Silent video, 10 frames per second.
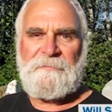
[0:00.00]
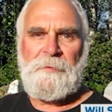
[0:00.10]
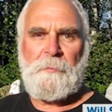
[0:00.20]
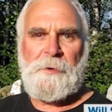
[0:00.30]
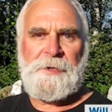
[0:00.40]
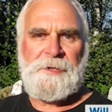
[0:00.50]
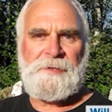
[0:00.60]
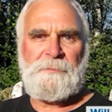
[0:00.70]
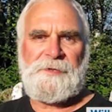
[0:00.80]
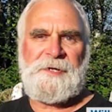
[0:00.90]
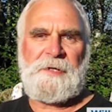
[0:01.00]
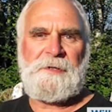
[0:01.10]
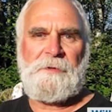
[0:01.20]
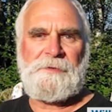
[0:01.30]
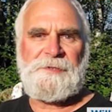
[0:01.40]
we're working to
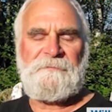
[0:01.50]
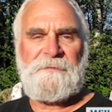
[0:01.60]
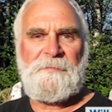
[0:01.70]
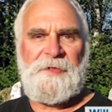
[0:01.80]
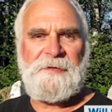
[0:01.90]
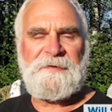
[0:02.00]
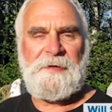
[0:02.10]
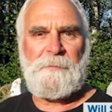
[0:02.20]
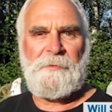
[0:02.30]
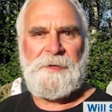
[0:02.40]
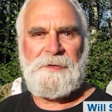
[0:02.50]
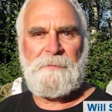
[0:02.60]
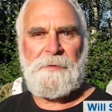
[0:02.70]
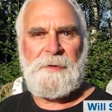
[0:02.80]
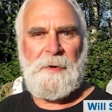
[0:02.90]
protect the ocean from things like marine
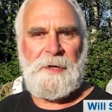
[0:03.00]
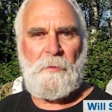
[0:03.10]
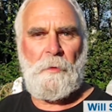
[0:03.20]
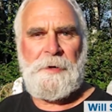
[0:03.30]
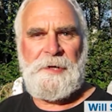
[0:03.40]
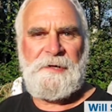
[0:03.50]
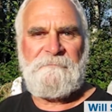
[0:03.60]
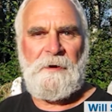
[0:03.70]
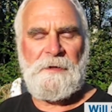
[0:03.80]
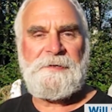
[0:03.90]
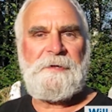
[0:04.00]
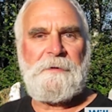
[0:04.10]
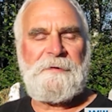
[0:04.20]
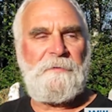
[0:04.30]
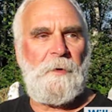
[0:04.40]
debris by coordinating
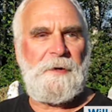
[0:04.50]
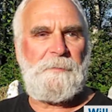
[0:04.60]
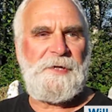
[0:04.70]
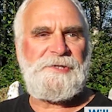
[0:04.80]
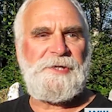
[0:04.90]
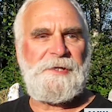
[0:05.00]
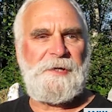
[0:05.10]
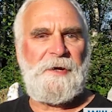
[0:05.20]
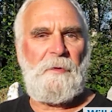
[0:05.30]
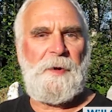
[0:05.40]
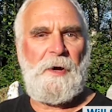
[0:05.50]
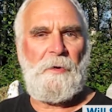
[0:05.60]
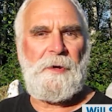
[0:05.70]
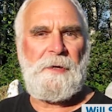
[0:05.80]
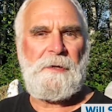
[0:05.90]
volunteers who want to pitch in and help
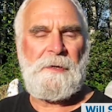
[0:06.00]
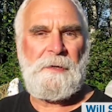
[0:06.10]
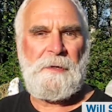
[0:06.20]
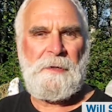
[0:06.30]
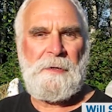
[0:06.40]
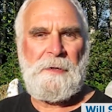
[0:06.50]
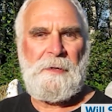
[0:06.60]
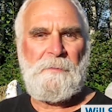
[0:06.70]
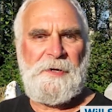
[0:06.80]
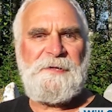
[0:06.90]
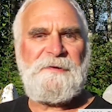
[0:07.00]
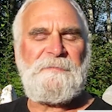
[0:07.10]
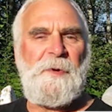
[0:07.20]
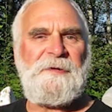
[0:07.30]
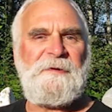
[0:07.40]
out. But it's
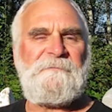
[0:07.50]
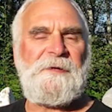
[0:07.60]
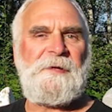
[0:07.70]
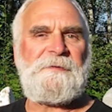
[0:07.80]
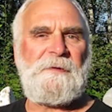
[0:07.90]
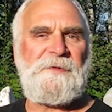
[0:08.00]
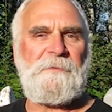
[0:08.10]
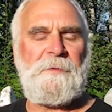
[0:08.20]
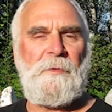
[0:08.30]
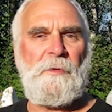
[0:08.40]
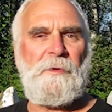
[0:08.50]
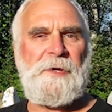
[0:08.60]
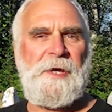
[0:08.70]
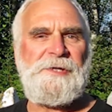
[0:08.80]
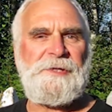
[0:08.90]
expensive to get them to remote
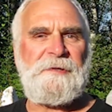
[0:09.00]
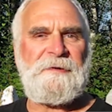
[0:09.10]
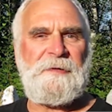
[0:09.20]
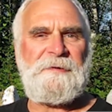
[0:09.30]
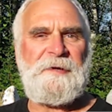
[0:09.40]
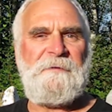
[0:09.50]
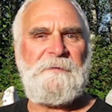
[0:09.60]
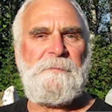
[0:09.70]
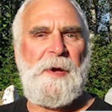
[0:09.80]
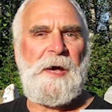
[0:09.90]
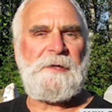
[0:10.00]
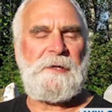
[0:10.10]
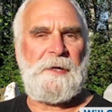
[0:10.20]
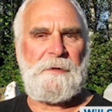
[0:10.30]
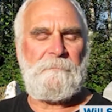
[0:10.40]
locations and safely back
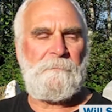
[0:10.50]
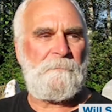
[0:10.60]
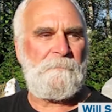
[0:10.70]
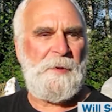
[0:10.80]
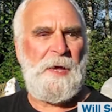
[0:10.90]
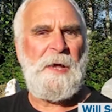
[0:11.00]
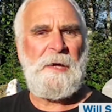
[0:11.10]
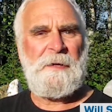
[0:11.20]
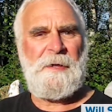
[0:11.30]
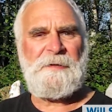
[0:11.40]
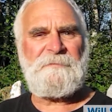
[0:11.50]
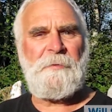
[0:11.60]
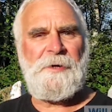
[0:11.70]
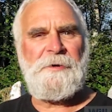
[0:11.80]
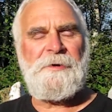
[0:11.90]
again. That's
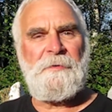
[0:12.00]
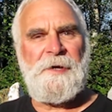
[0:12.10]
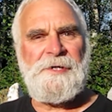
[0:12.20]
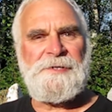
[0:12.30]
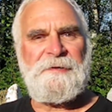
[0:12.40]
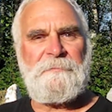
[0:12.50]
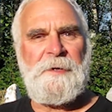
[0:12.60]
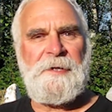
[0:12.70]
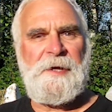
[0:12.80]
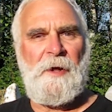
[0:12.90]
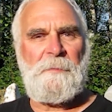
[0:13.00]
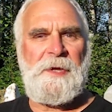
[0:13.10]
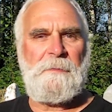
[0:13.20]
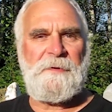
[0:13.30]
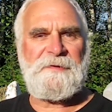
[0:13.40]
where your donations really help
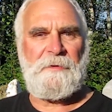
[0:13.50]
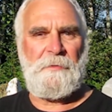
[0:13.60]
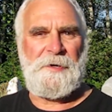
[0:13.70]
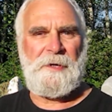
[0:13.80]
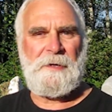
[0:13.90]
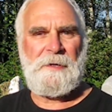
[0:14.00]
keep us going.